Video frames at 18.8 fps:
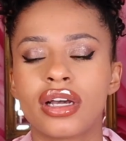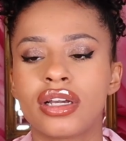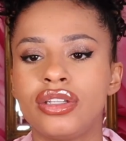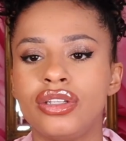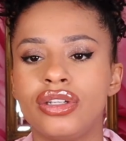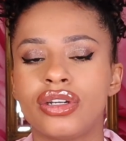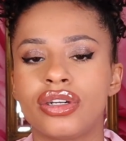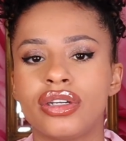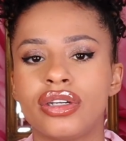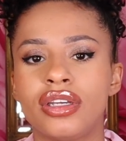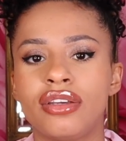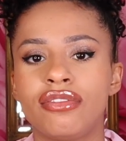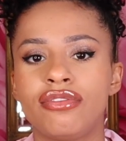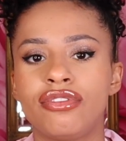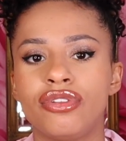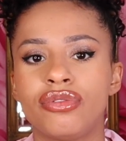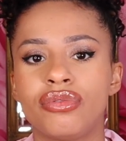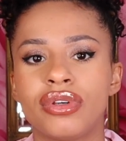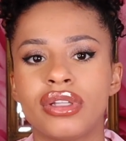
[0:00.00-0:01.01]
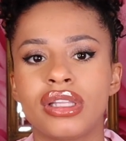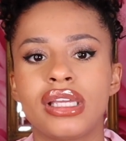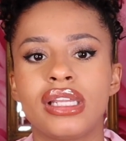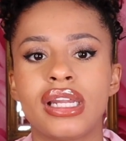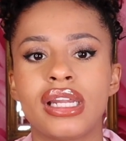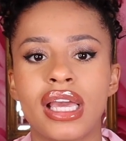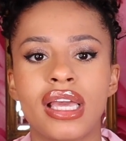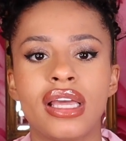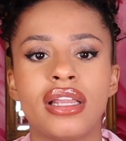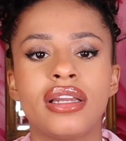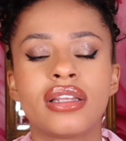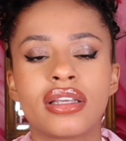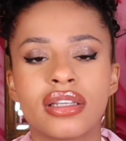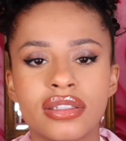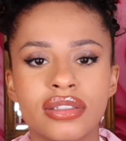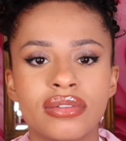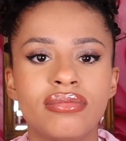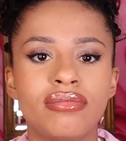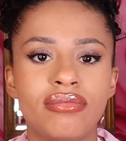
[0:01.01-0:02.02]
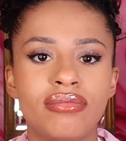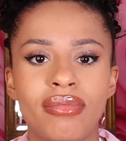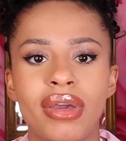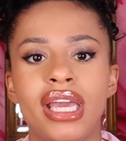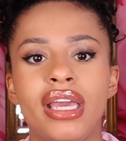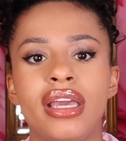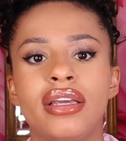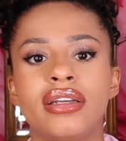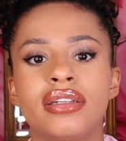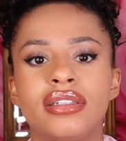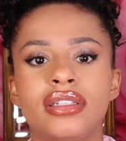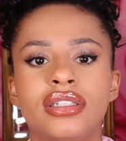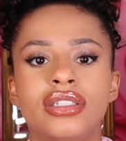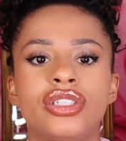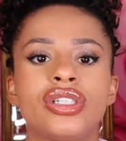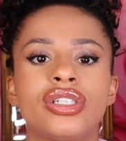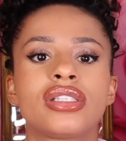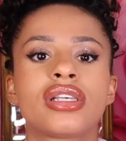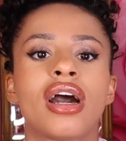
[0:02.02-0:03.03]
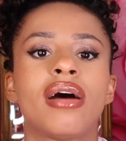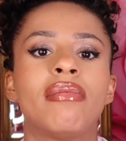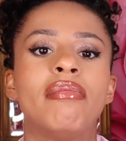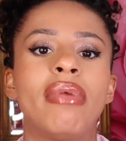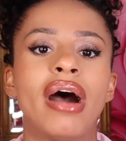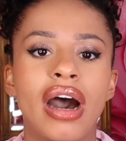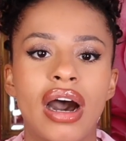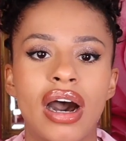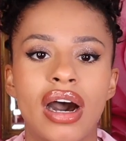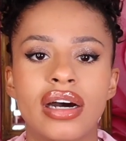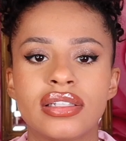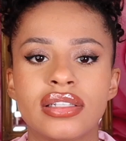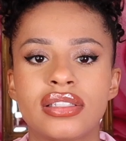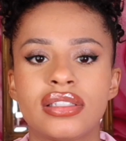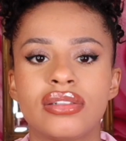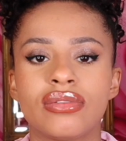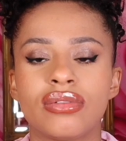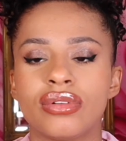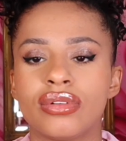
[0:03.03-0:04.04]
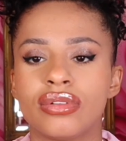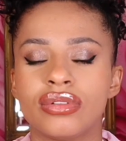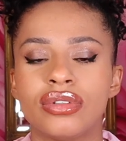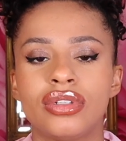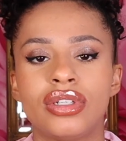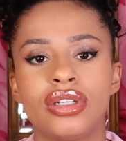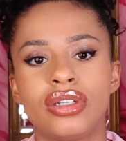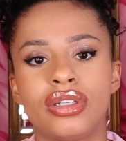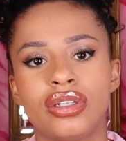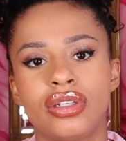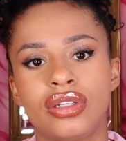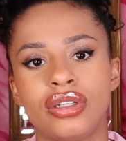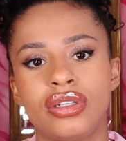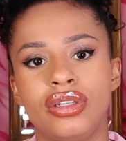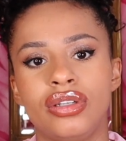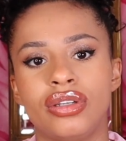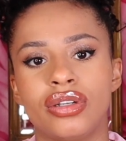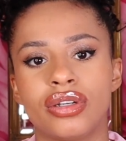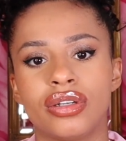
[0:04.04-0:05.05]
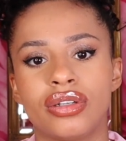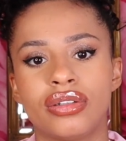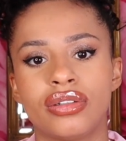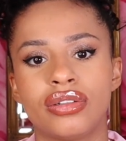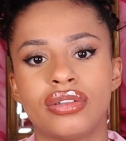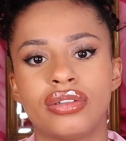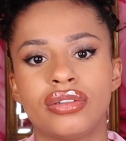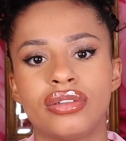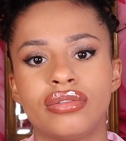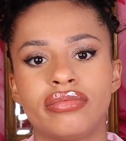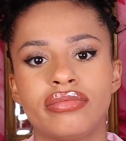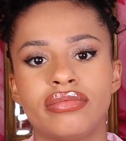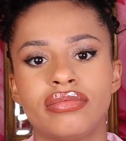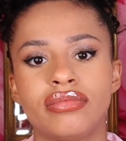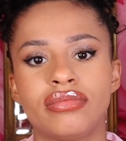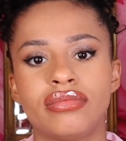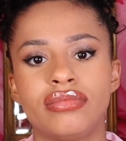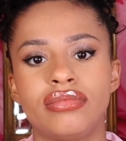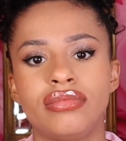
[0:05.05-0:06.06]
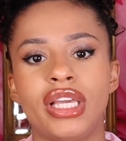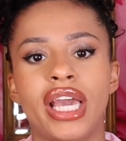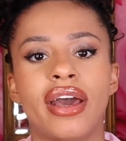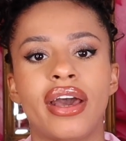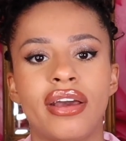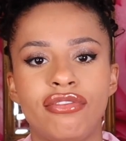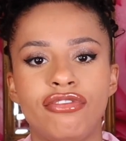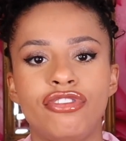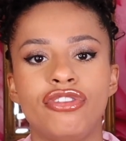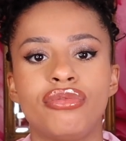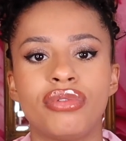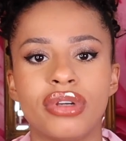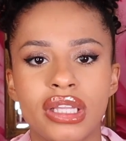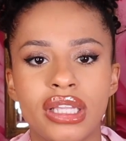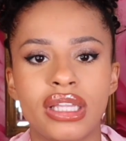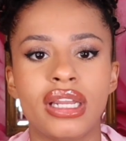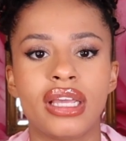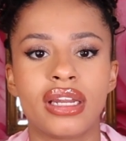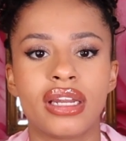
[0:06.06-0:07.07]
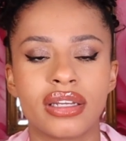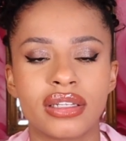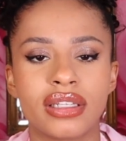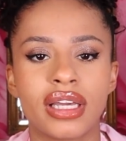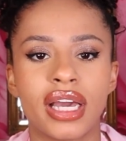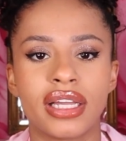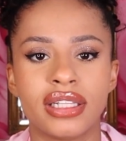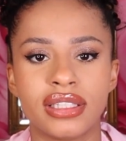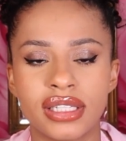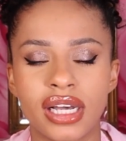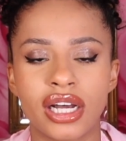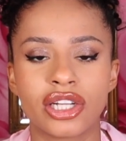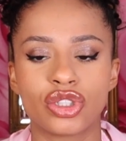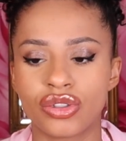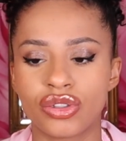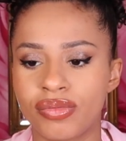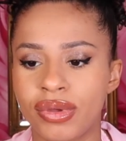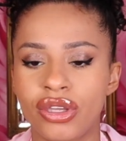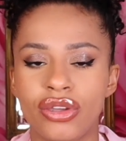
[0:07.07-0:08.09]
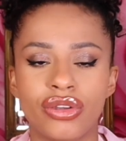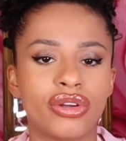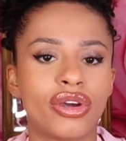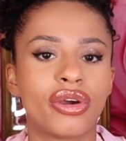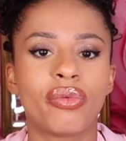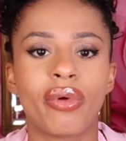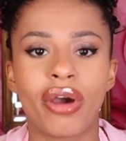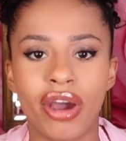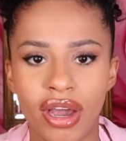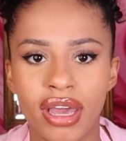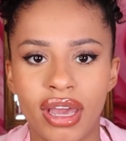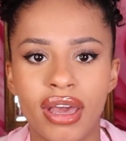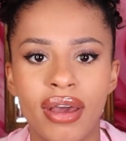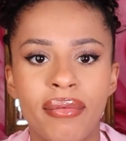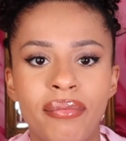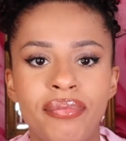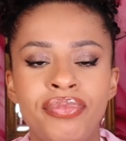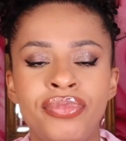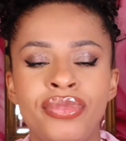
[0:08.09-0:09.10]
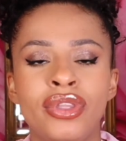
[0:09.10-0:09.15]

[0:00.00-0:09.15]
You know, if you really need me, just come past, or, you know, yeah, if you really need to get in touch with me, you know where I